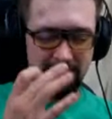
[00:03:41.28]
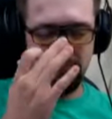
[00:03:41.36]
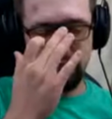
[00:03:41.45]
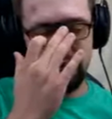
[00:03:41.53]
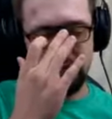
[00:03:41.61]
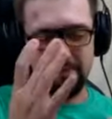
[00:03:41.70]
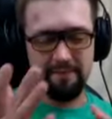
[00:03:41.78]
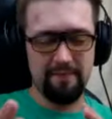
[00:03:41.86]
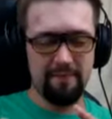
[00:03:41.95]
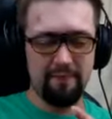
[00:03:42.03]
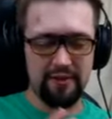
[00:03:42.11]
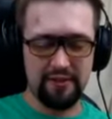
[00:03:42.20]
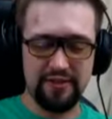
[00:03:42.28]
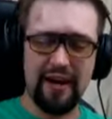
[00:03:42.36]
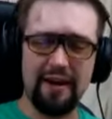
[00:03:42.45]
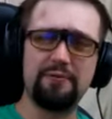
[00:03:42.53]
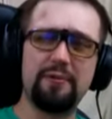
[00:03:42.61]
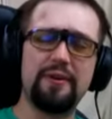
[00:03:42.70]
with with the
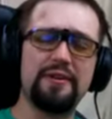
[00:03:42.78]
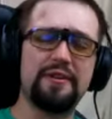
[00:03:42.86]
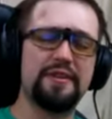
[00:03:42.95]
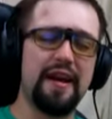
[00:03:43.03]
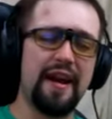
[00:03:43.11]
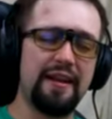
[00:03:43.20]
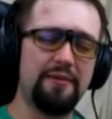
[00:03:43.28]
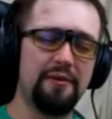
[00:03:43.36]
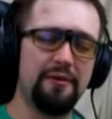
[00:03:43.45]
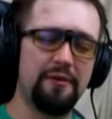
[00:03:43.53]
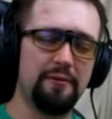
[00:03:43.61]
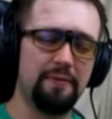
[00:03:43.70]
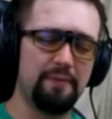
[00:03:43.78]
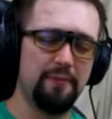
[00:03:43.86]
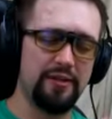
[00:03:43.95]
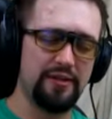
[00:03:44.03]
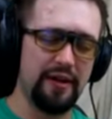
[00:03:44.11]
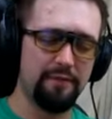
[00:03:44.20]
software side, though, with
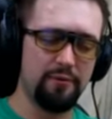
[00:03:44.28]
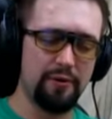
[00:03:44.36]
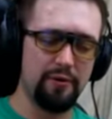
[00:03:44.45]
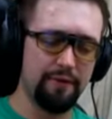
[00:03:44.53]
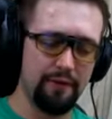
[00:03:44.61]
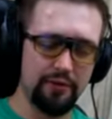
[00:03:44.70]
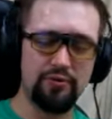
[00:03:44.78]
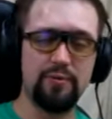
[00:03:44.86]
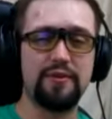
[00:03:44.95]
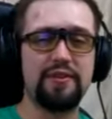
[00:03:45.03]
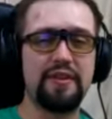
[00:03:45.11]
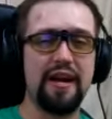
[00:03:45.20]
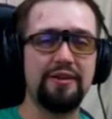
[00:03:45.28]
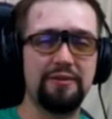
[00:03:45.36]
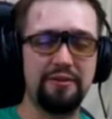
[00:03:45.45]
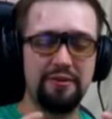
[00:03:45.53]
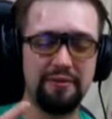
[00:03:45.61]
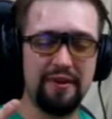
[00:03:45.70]
the software or virtual side, you
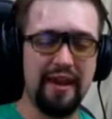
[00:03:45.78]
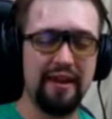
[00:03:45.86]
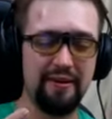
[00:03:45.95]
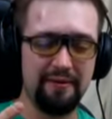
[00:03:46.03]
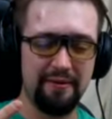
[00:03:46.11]
do get